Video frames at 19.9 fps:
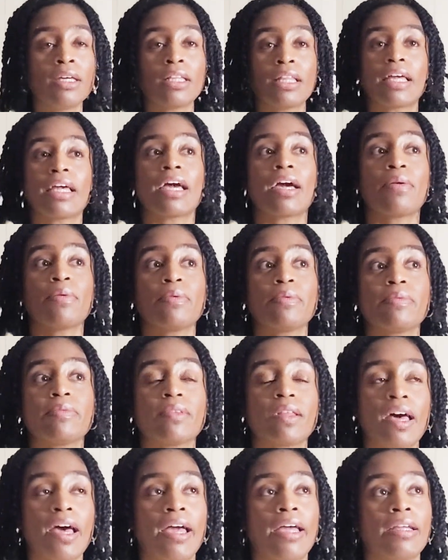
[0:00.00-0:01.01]
like
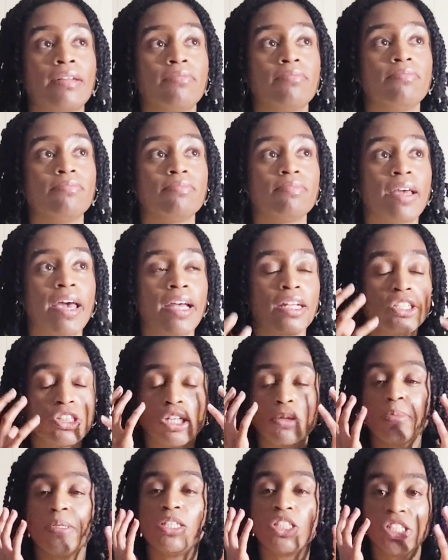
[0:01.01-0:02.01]
I had
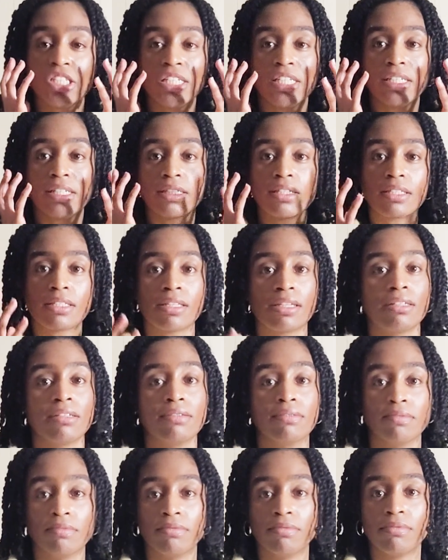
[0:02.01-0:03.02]
chubby cheeks
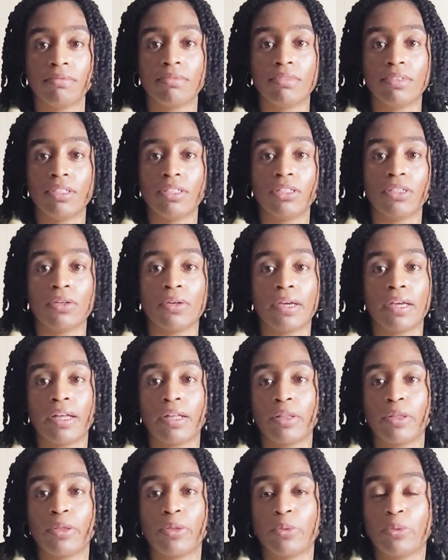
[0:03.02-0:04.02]
and had a
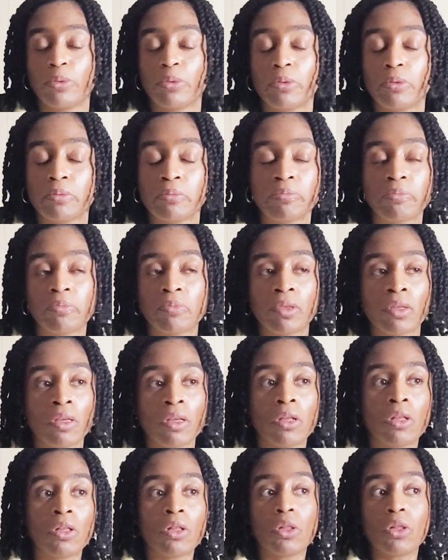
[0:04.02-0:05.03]
little
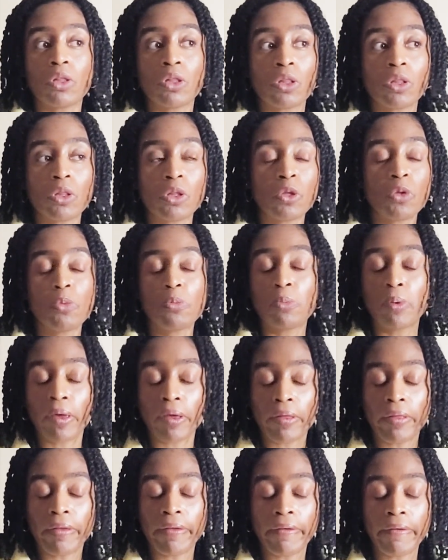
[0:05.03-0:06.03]

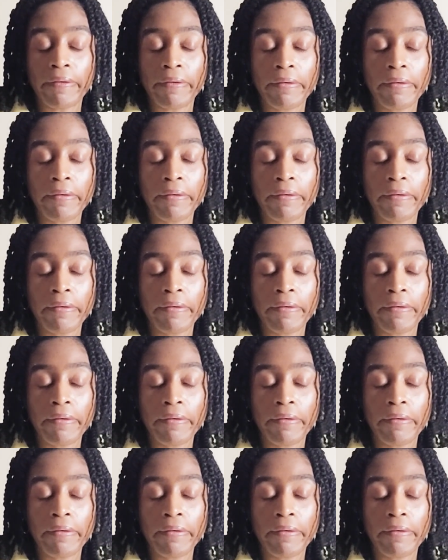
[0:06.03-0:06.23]
belly,